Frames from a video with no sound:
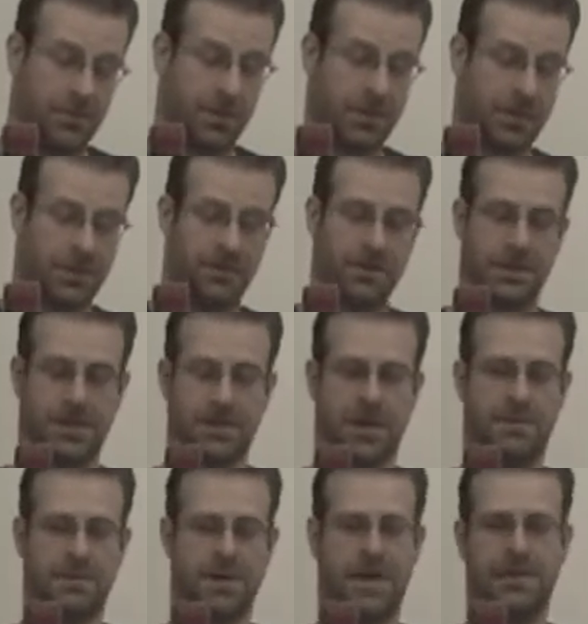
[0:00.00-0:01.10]
more serious
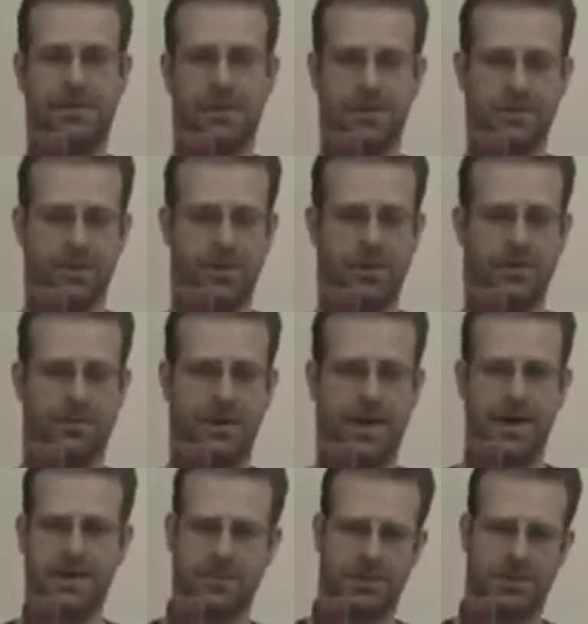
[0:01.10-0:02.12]
examples out there because of the old vines,